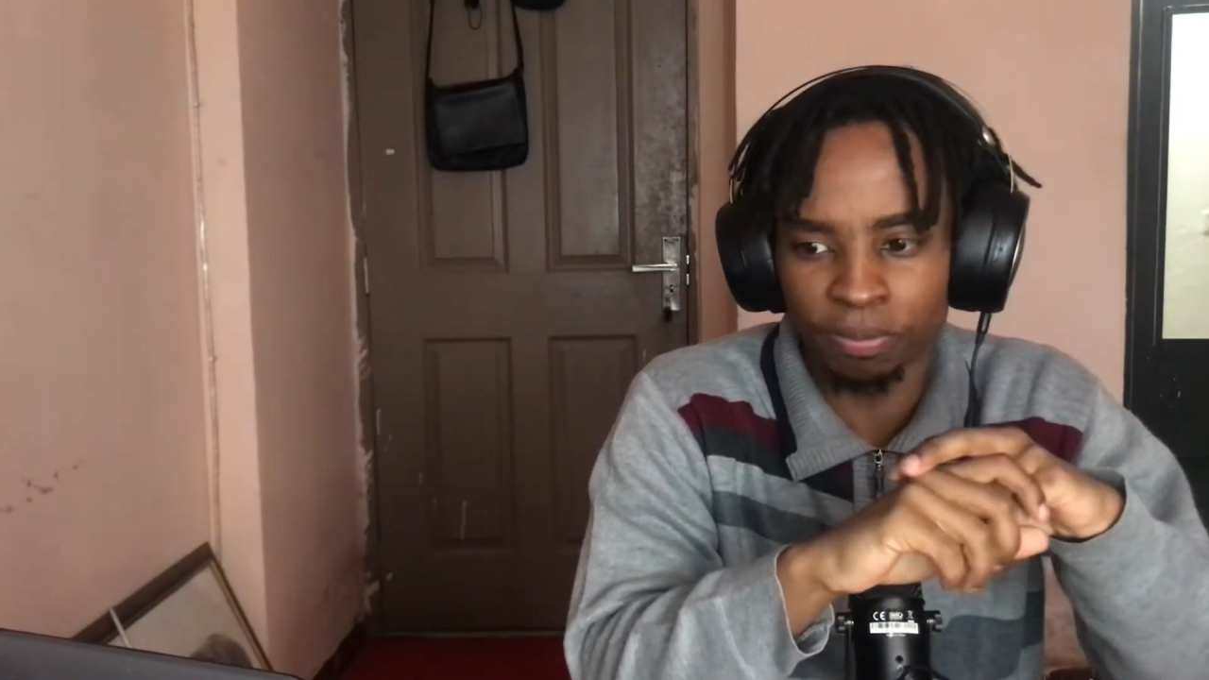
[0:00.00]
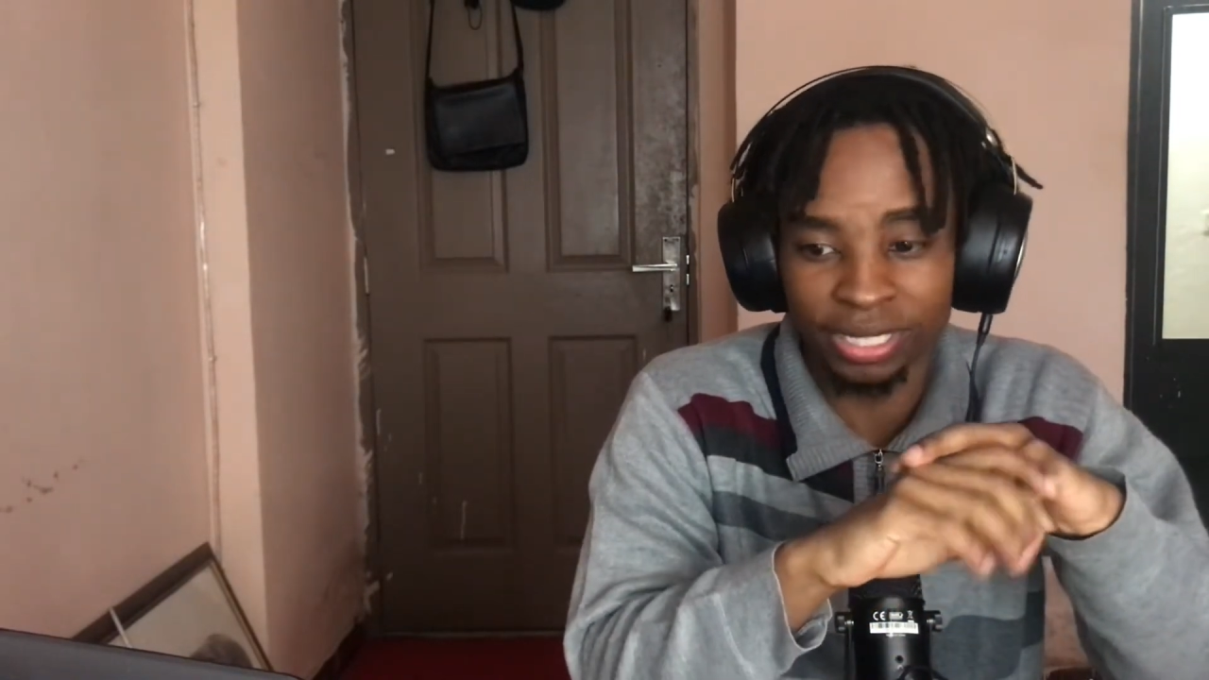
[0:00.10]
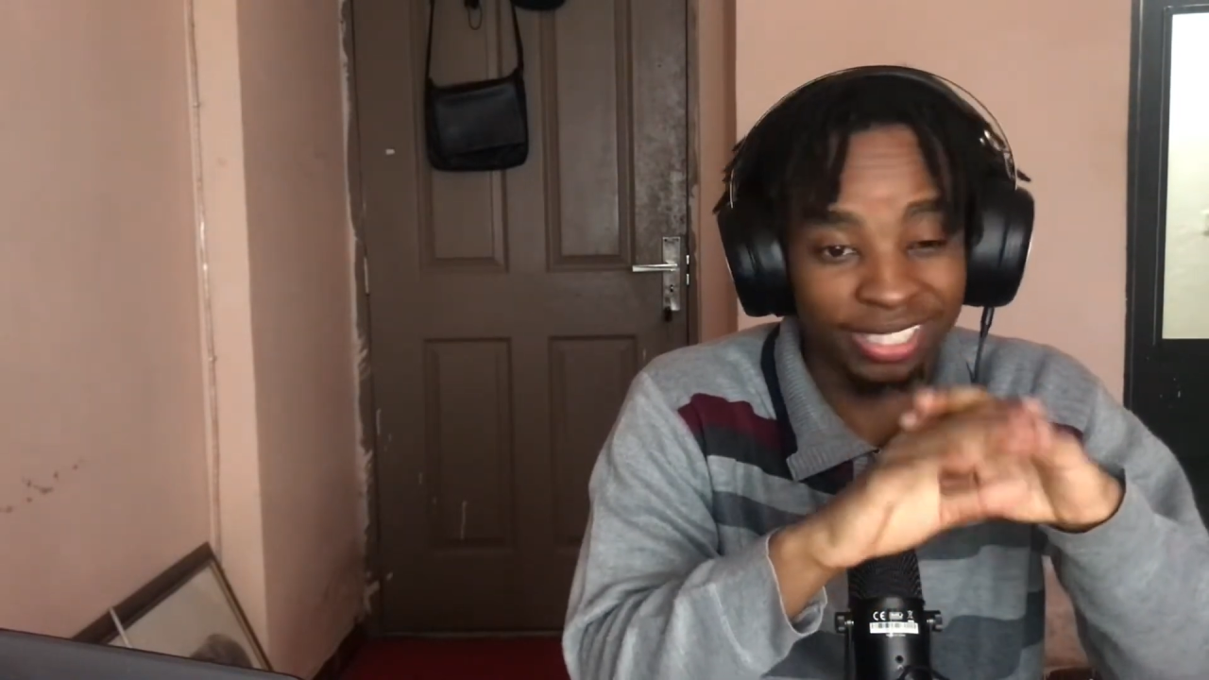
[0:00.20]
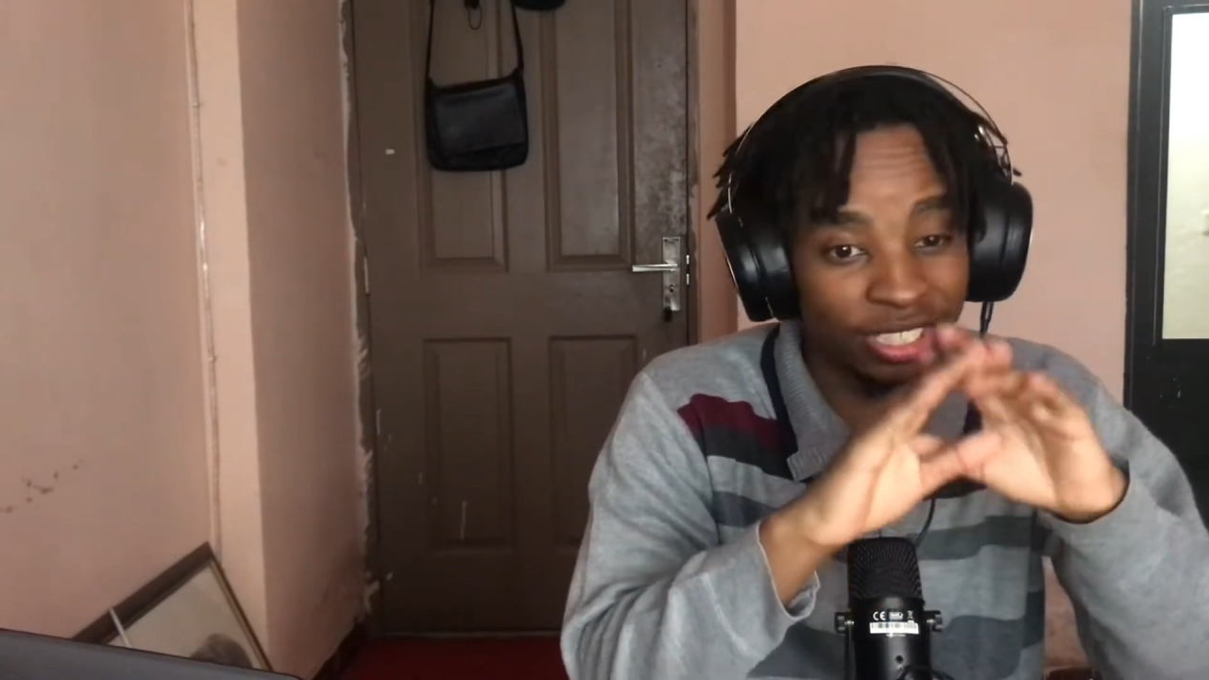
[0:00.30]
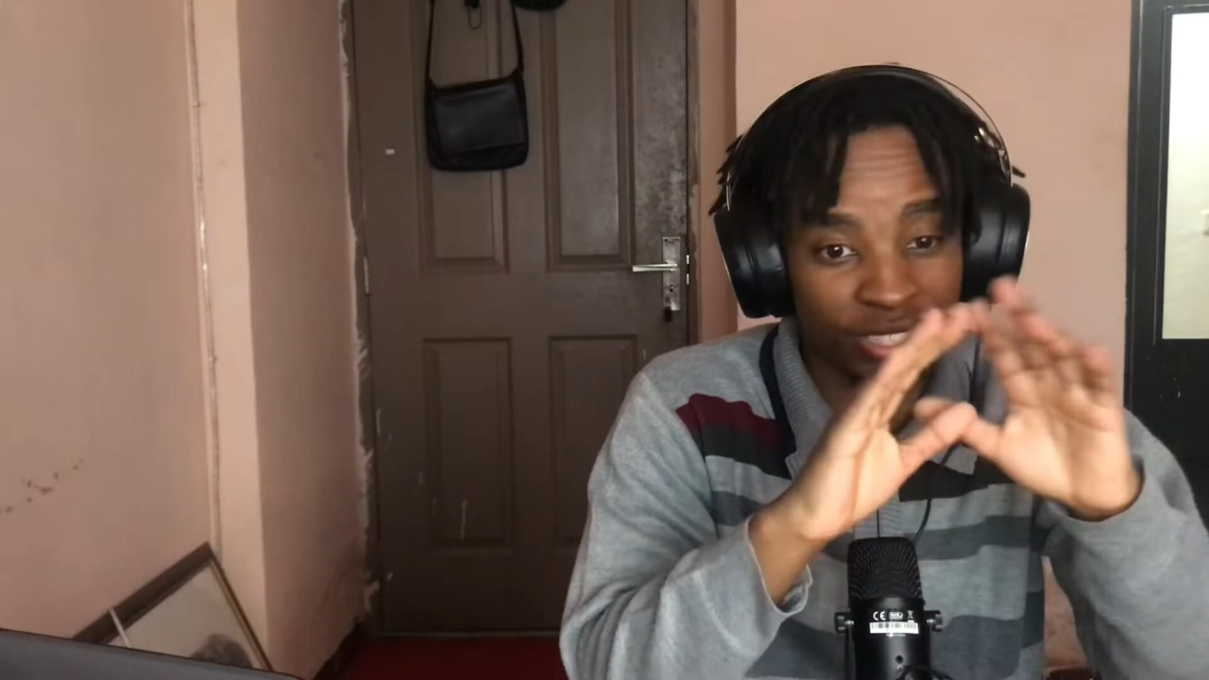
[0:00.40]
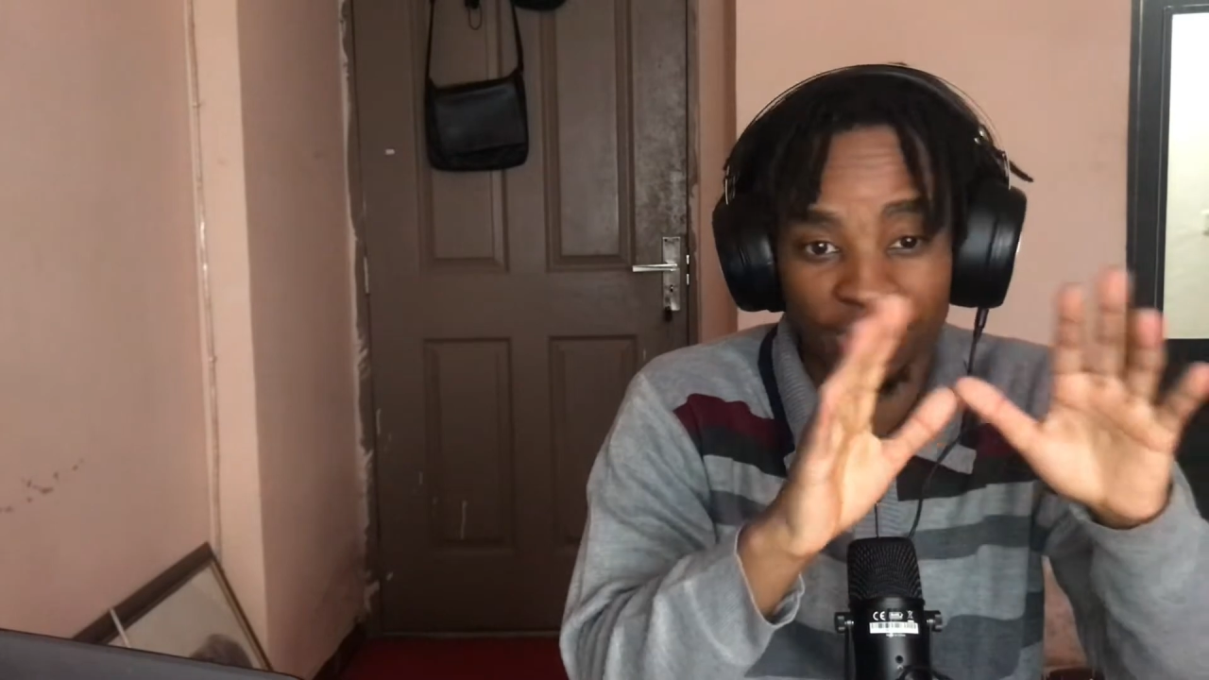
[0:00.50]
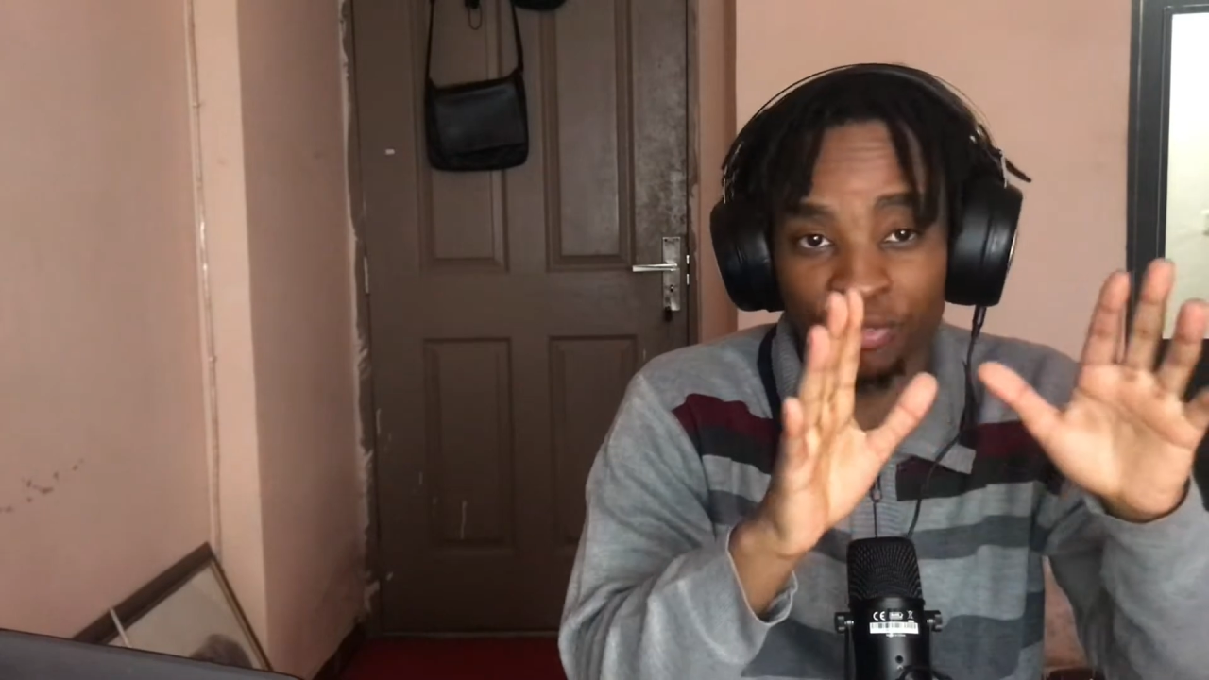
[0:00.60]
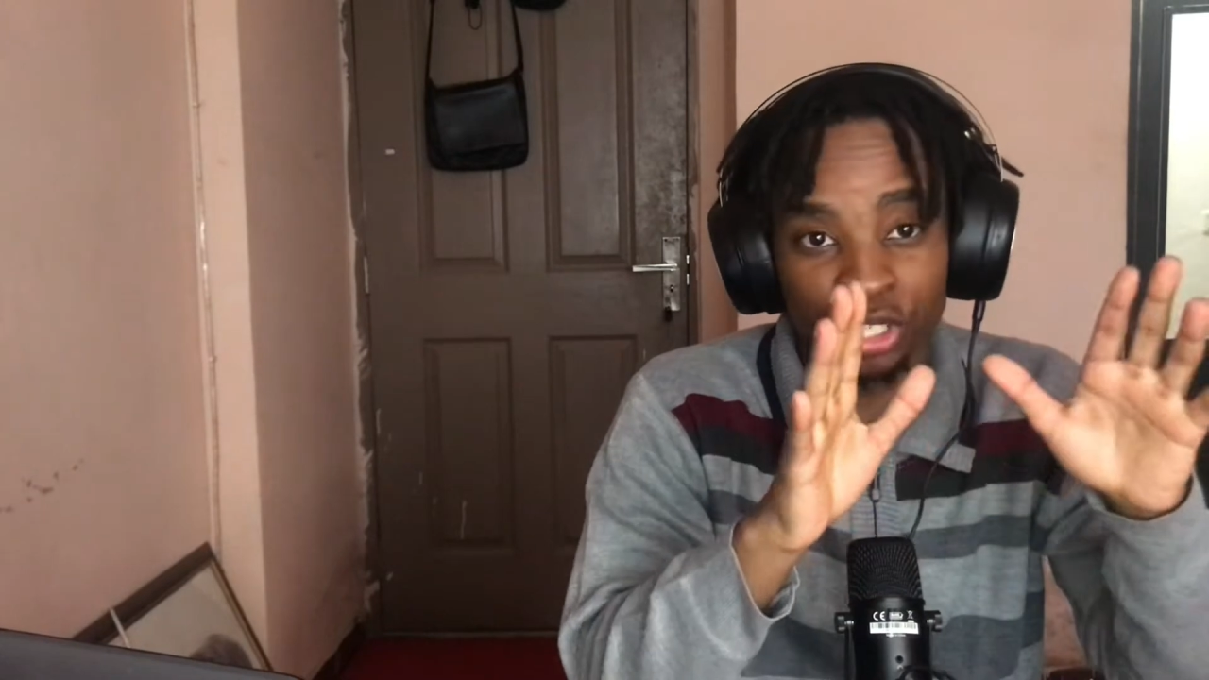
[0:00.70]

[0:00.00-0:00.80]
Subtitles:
but they never